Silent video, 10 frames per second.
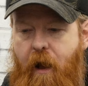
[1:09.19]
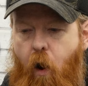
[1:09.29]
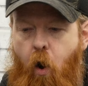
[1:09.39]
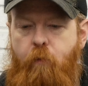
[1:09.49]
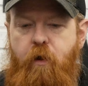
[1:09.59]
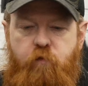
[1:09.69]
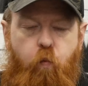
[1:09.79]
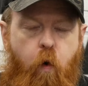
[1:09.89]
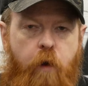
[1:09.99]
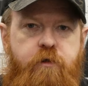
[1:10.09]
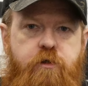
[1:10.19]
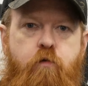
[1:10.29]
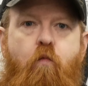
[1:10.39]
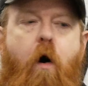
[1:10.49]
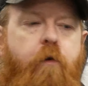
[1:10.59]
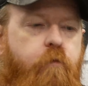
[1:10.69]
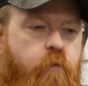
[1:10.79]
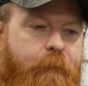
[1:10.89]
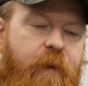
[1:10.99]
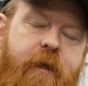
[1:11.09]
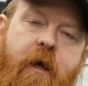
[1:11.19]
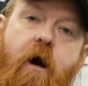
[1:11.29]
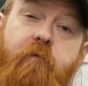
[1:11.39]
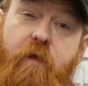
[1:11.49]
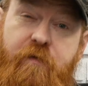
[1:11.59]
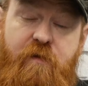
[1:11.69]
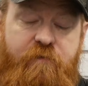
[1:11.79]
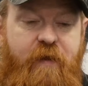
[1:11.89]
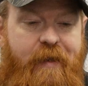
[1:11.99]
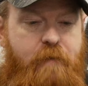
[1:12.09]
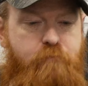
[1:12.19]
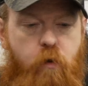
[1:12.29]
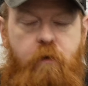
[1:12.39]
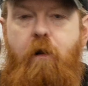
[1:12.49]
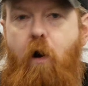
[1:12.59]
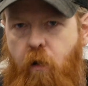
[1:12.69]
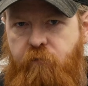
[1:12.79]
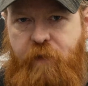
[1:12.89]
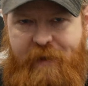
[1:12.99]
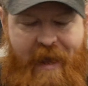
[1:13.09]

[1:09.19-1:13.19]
almost one-to-one replica of the civilian model of the